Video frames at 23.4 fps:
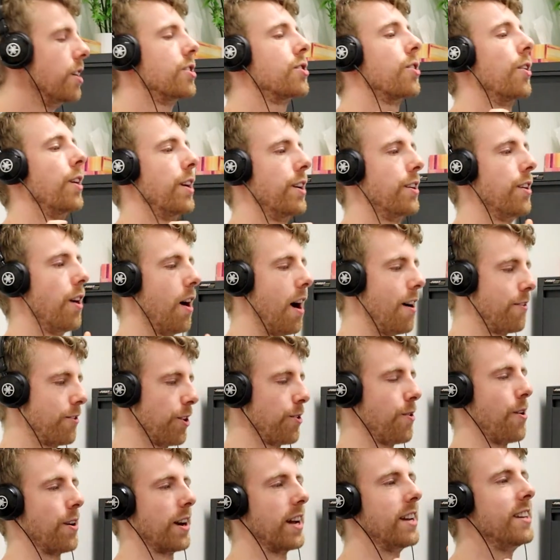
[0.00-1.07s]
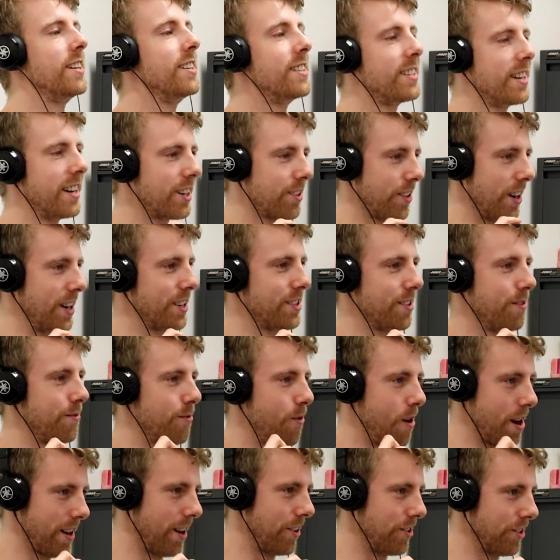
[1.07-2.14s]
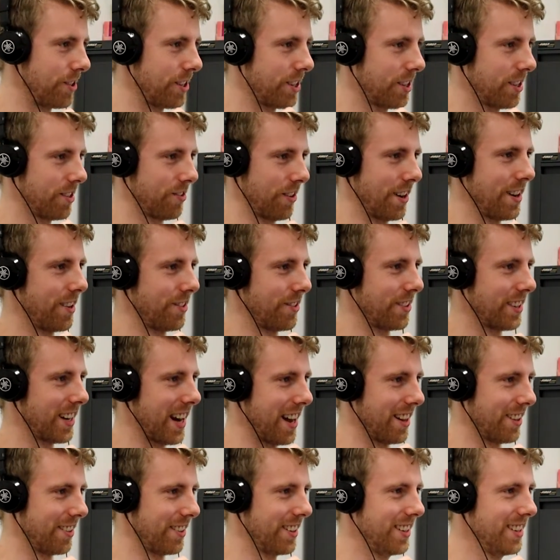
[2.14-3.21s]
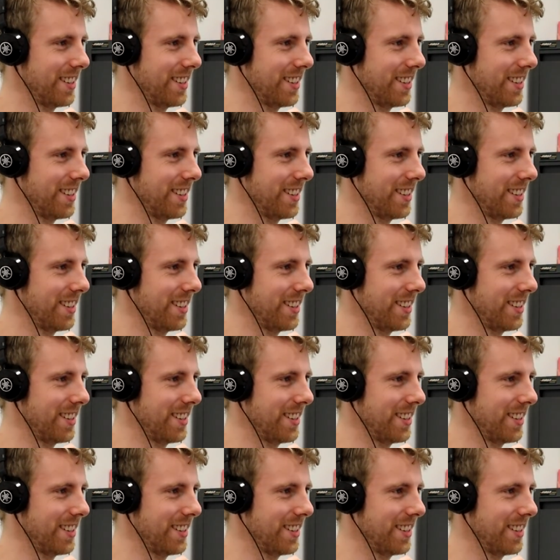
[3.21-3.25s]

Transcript: Sorry, no, I've got it wrong. It is an increase of 100 to 300 calories.